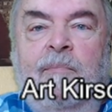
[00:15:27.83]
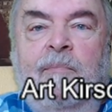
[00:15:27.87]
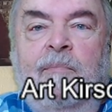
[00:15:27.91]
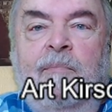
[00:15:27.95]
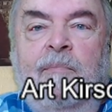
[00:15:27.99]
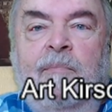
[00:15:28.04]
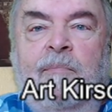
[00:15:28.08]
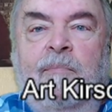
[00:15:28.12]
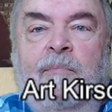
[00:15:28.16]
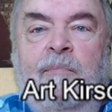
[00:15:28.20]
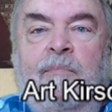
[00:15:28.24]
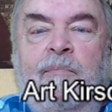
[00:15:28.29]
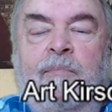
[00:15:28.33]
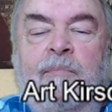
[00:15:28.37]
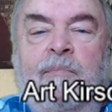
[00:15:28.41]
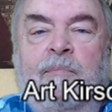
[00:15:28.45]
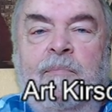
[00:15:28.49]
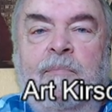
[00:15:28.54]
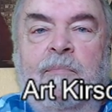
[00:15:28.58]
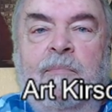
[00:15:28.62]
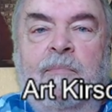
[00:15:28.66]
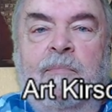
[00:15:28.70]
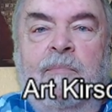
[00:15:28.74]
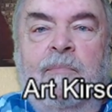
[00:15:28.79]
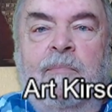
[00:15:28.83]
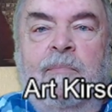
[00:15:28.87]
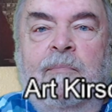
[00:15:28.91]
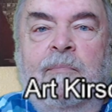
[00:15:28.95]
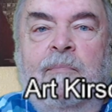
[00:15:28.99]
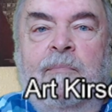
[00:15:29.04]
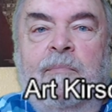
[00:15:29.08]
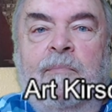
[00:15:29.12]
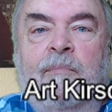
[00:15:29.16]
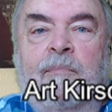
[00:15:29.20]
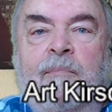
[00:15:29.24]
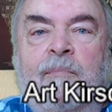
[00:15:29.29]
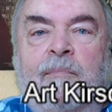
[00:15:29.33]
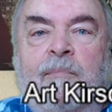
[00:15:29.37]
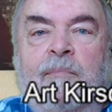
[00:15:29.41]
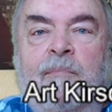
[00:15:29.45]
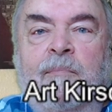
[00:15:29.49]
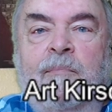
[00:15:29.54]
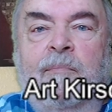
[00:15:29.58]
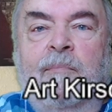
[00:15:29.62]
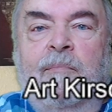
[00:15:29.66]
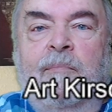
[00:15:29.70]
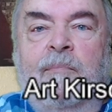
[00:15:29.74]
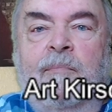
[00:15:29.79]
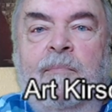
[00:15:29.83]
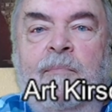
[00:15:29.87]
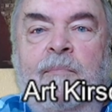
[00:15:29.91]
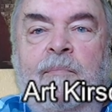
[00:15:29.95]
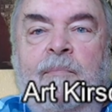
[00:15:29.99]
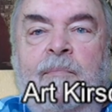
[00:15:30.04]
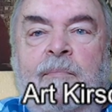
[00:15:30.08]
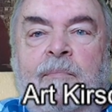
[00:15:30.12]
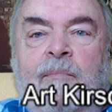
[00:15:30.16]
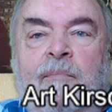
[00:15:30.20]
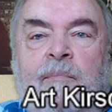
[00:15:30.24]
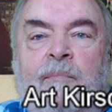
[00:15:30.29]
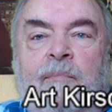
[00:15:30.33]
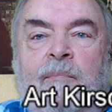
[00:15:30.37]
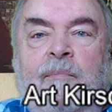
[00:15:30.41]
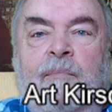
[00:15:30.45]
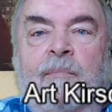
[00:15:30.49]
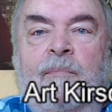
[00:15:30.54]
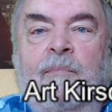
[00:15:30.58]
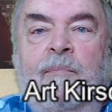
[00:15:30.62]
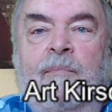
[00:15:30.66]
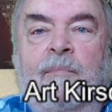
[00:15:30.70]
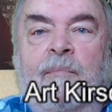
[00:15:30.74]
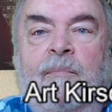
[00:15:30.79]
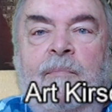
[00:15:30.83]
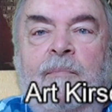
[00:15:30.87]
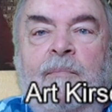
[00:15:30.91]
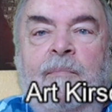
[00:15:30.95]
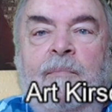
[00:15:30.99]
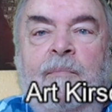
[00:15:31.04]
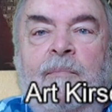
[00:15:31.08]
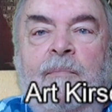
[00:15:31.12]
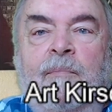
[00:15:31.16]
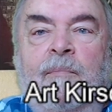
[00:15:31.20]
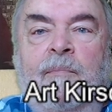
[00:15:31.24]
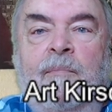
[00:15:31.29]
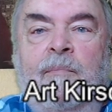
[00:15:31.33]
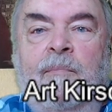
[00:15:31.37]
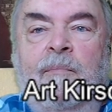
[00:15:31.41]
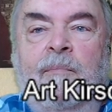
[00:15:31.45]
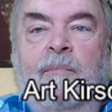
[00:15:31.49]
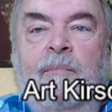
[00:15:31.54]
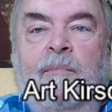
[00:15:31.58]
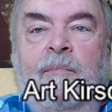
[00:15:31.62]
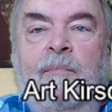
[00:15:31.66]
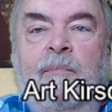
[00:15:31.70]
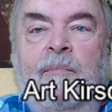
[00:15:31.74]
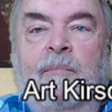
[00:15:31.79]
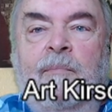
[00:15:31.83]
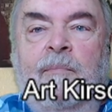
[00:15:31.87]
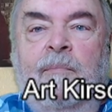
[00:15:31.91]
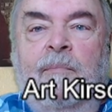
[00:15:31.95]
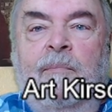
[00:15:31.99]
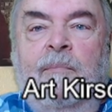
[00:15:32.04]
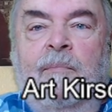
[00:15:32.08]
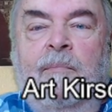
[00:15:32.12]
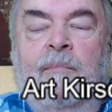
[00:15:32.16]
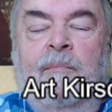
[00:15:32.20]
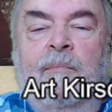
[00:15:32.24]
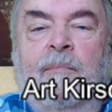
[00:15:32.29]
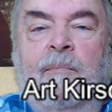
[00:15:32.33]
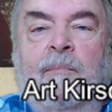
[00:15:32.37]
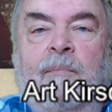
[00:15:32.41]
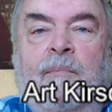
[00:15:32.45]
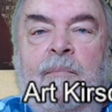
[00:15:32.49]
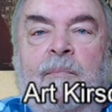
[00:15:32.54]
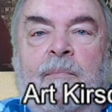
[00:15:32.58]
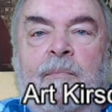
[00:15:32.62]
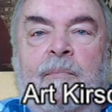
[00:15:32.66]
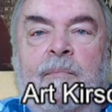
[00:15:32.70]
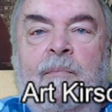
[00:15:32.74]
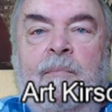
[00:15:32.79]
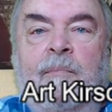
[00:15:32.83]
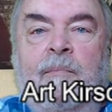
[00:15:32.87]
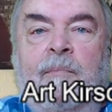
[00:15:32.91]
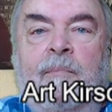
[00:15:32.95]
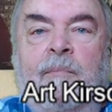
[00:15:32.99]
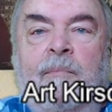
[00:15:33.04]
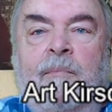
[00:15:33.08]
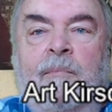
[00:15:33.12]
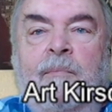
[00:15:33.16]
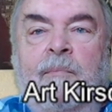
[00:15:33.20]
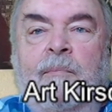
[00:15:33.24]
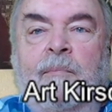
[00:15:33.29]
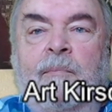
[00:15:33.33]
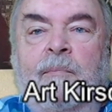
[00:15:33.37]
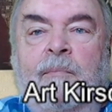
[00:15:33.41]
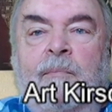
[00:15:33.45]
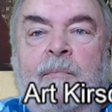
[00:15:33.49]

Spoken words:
(silent)